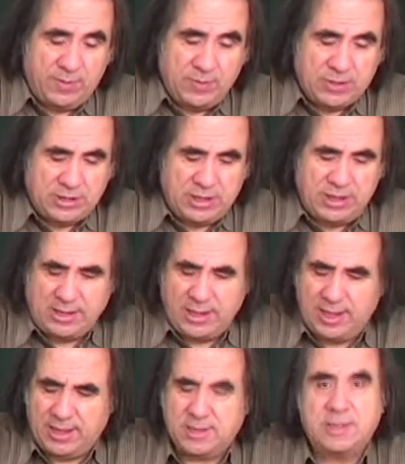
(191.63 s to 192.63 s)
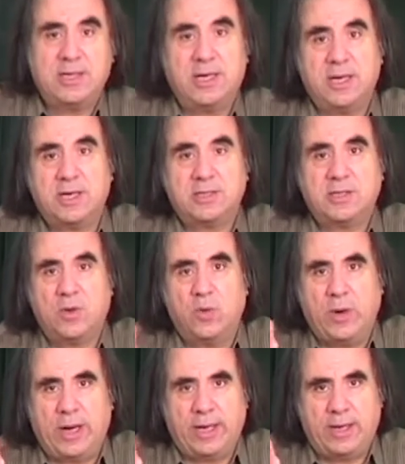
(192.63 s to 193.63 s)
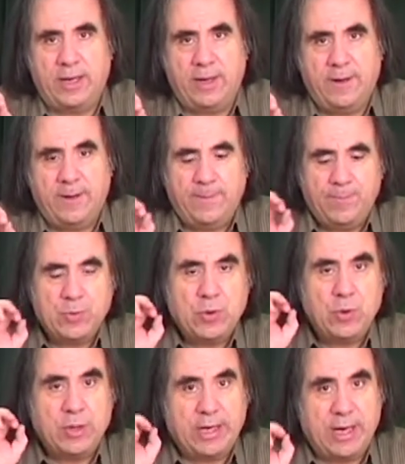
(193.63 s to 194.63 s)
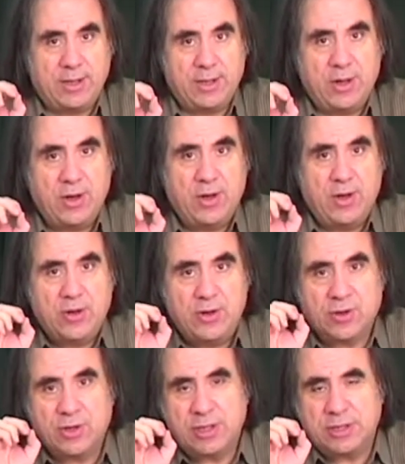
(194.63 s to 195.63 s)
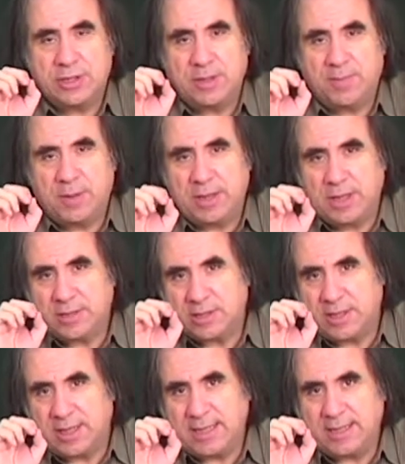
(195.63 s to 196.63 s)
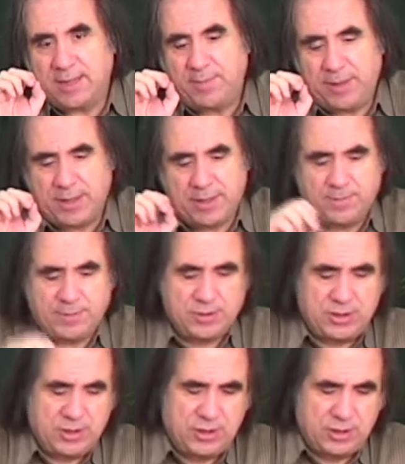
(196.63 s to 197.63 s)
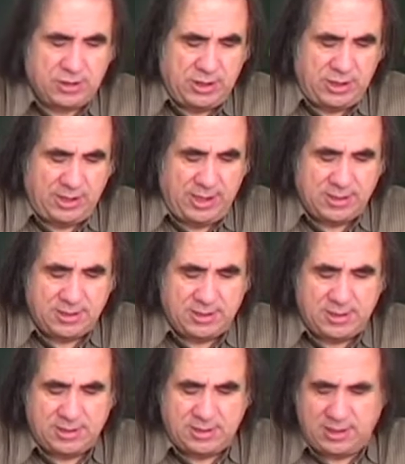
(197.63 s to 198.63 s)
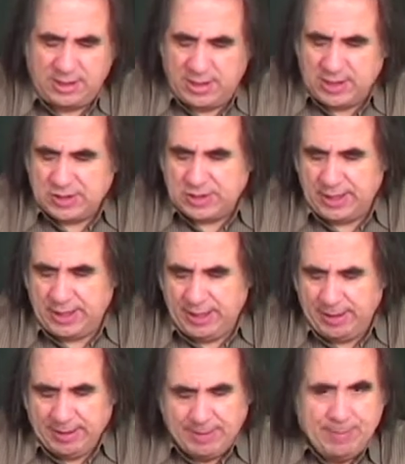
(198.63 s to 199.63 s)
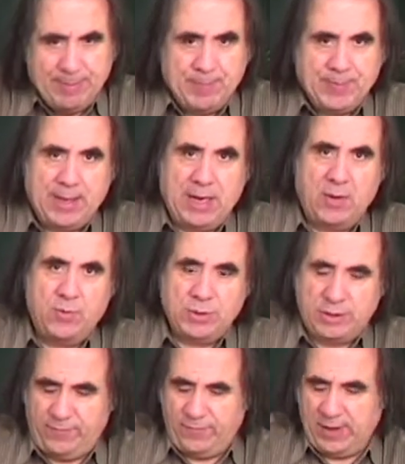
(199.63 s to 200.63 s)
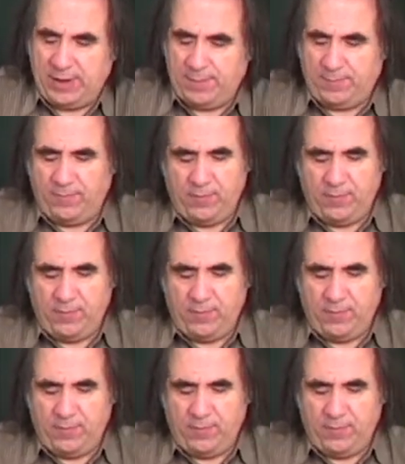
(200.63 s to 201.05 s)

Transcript: c takes d is the way to get reasonable and slightly better position. C takes d, c takes d. Now we develop